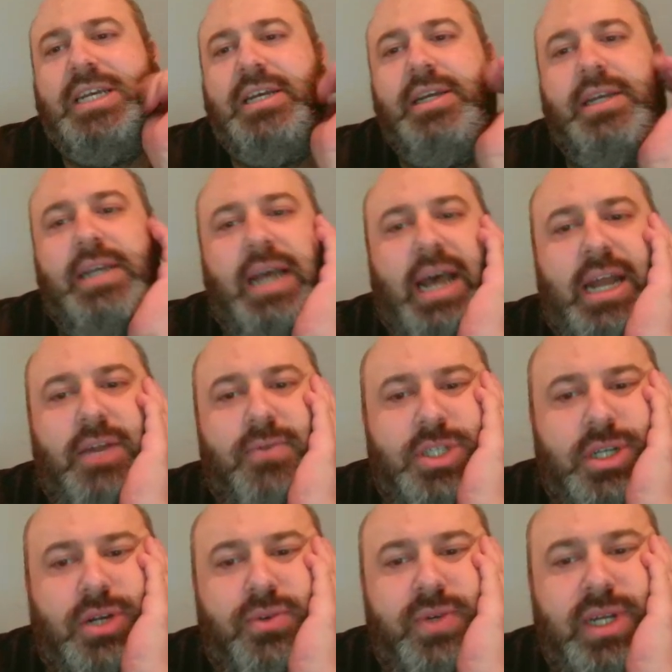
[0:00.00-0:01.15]
Yeah, and there was
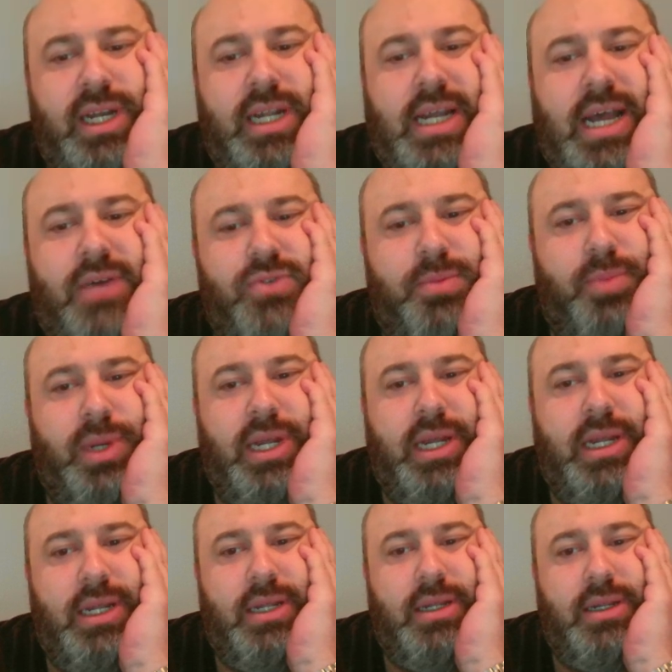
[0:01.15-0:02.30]
no really
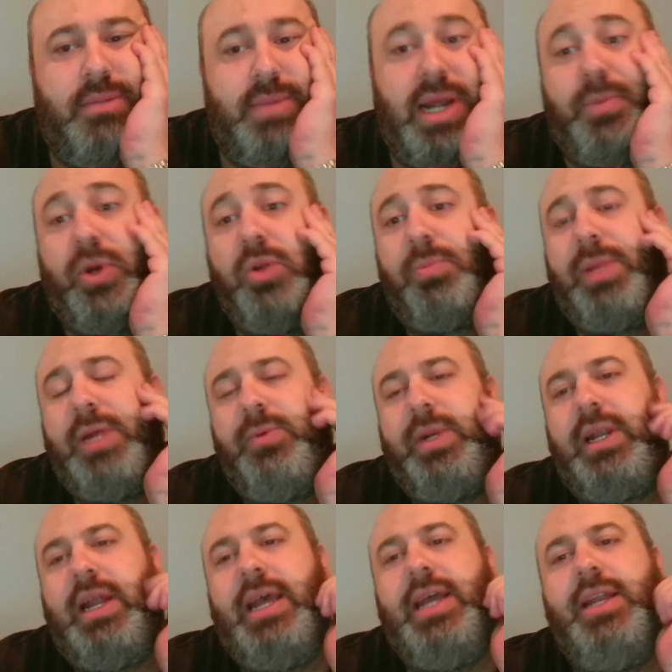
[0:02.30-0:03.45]
counterplay. My opponent played with
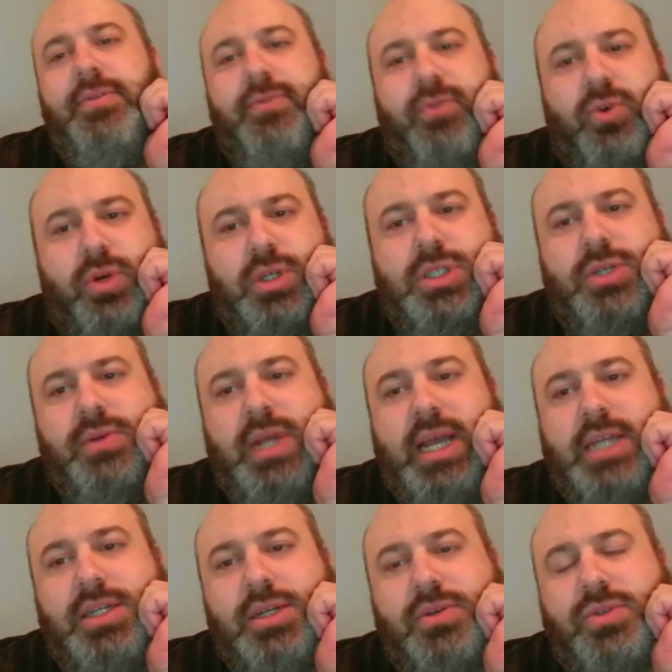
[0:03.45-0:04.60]
an 84, so he
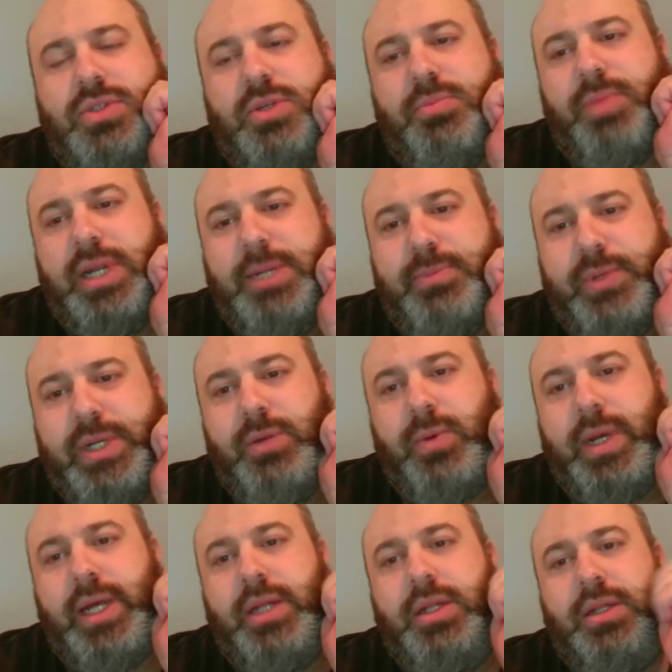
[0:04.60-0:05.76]
actually also played pretty
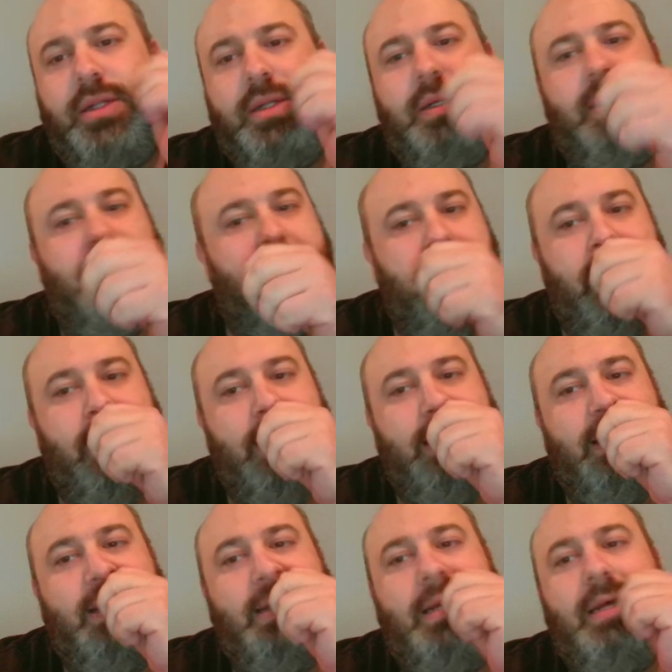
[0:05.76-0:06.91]
well.
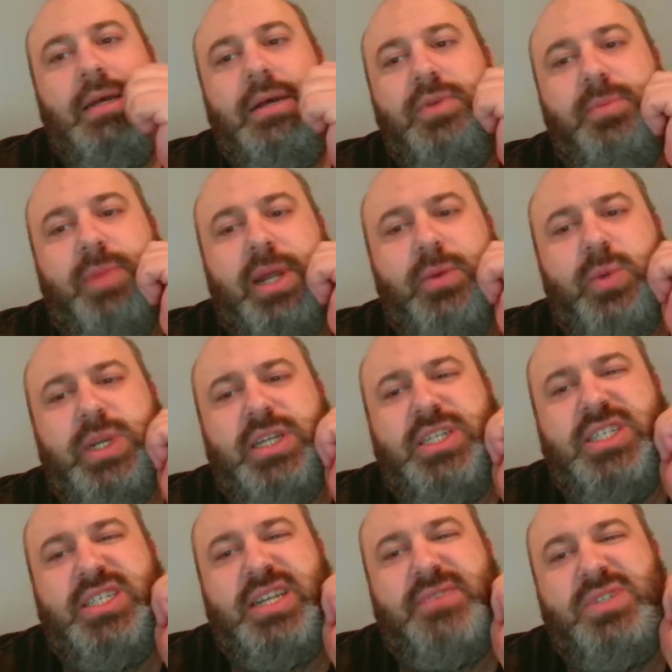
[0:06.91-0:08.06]
We played with a
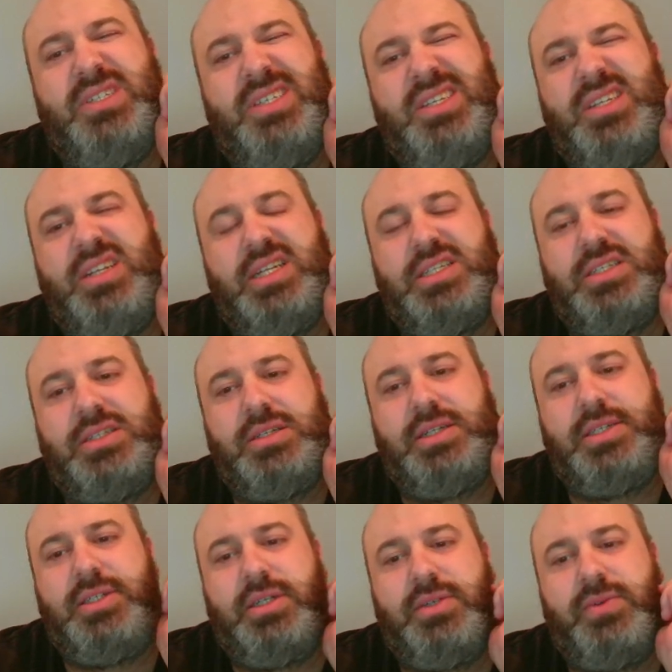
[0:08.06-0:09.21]
70.
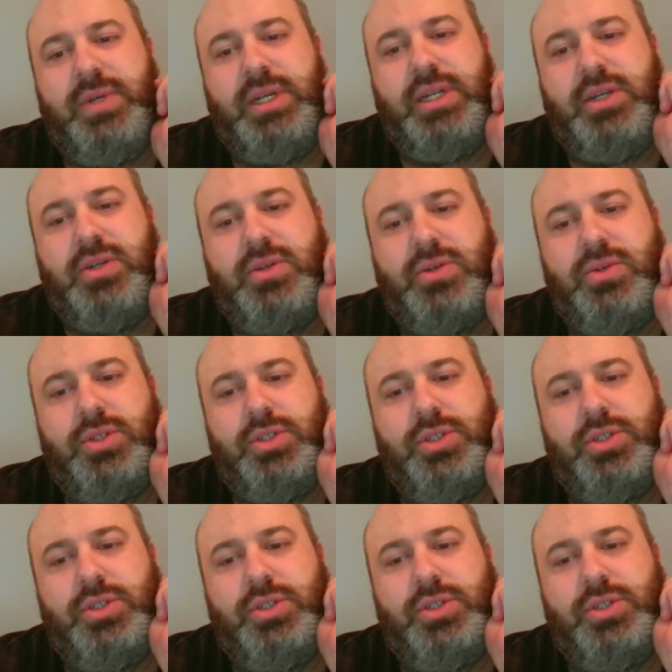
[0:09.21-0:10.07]
That's not really good.